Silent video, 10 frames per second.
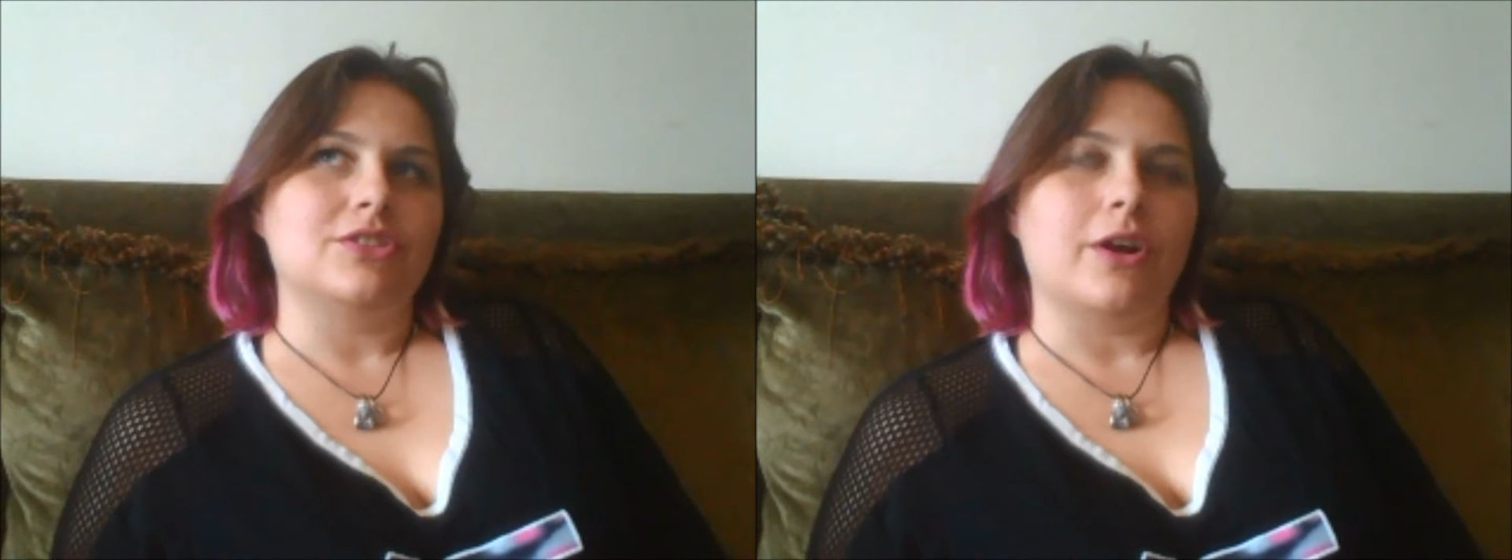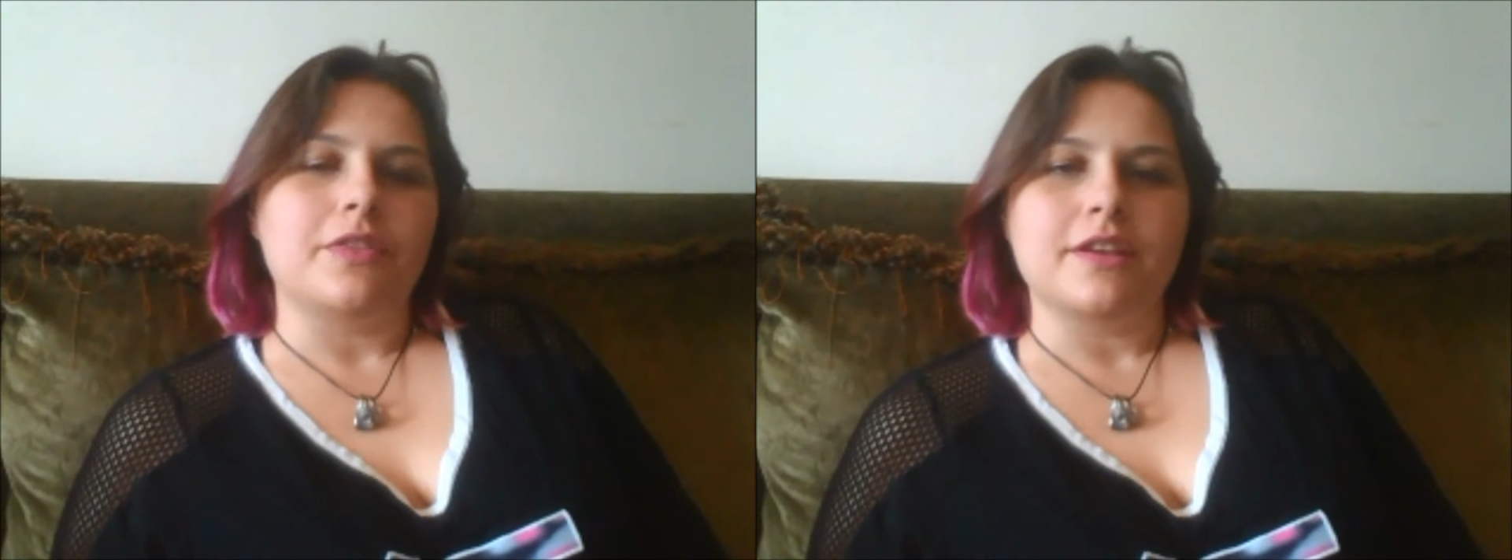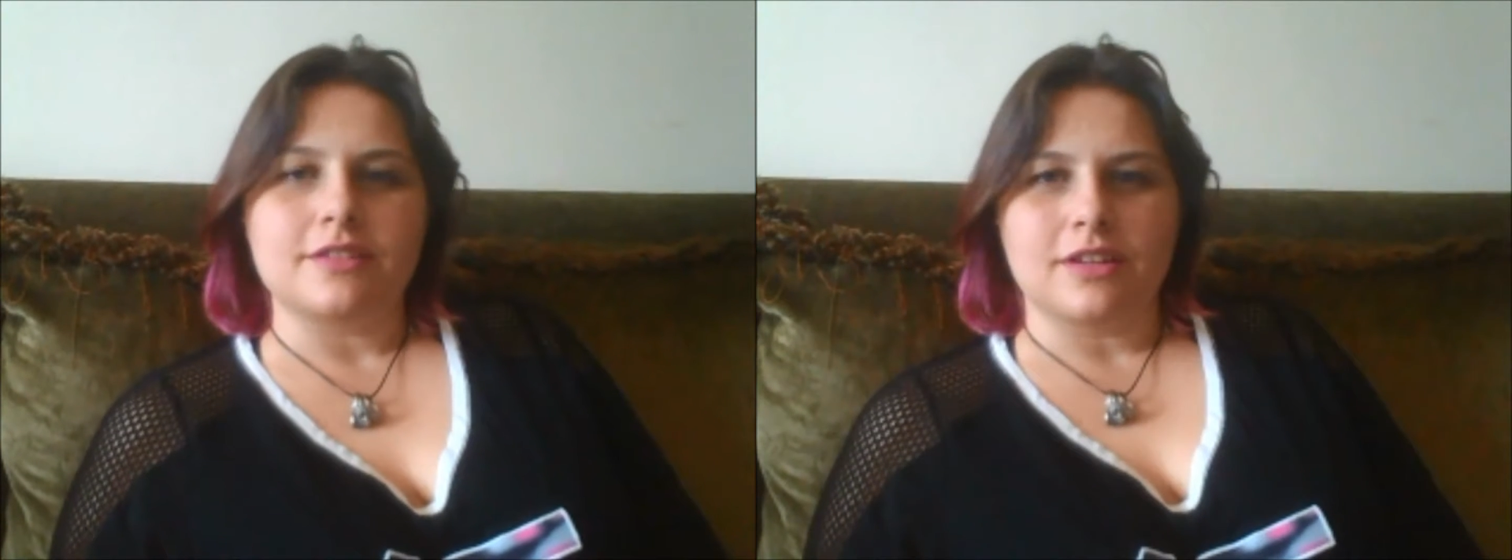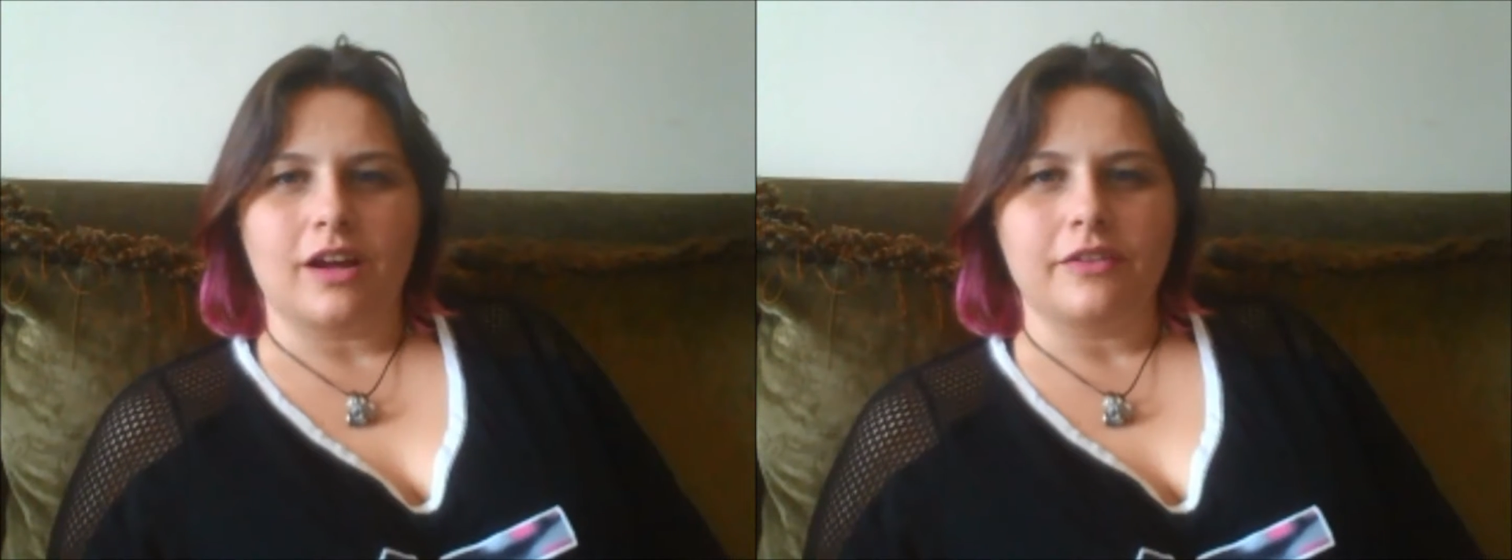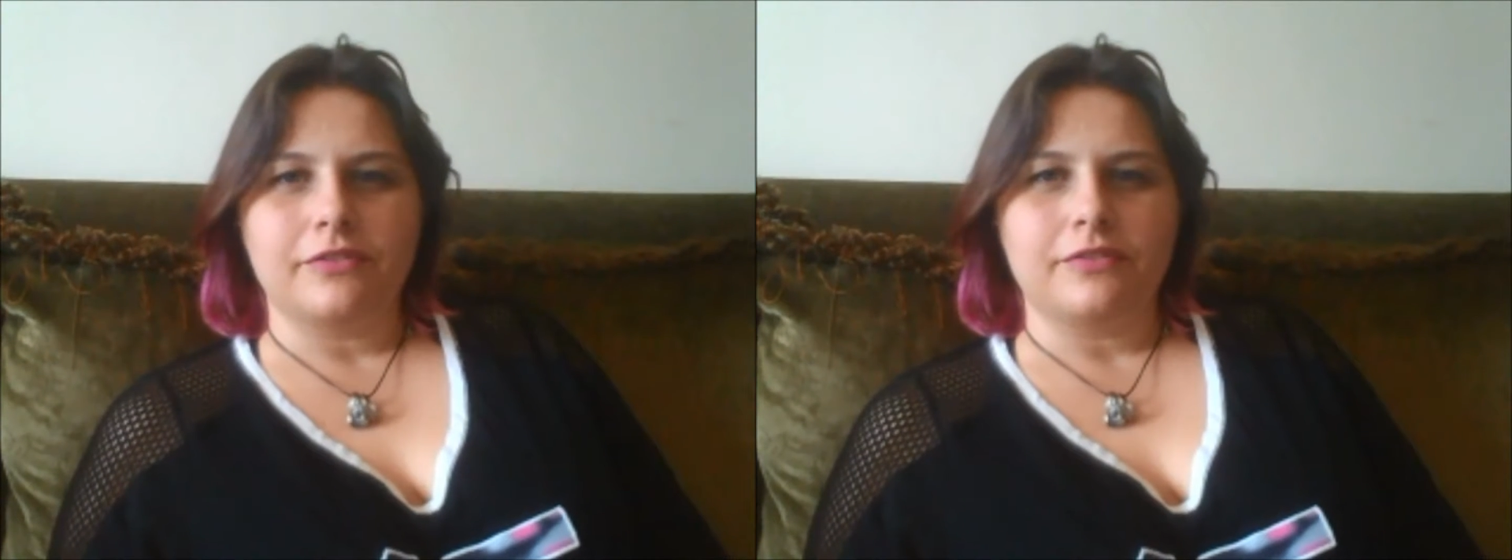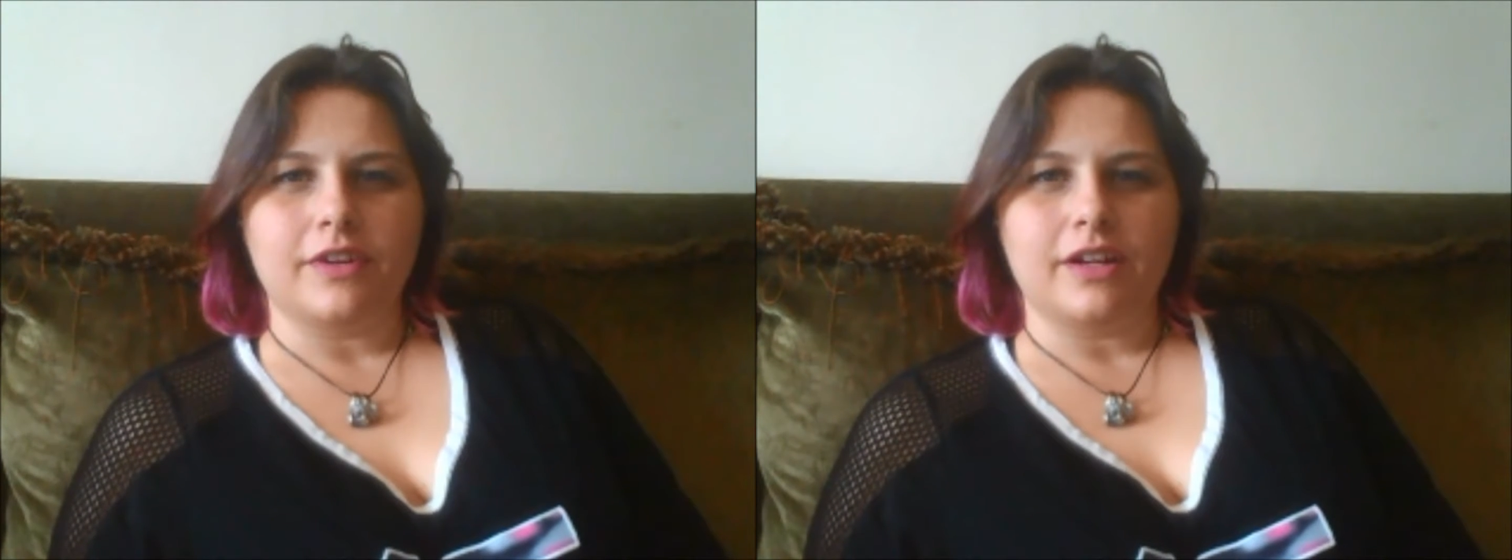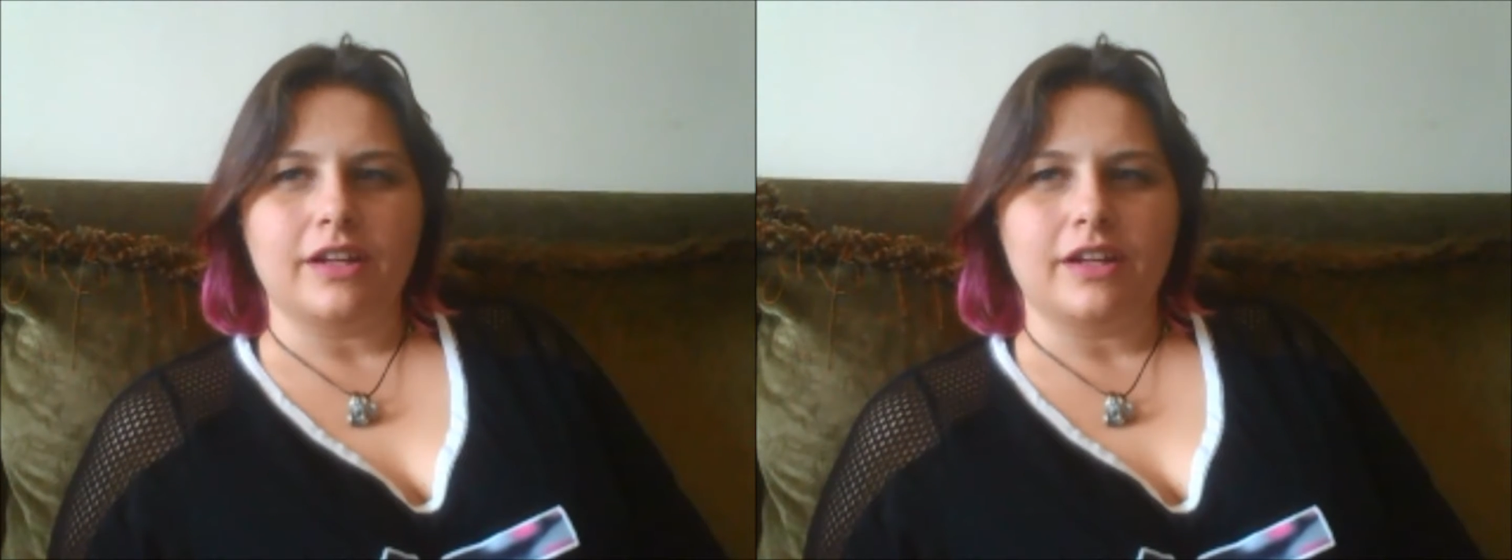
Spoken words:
start things off,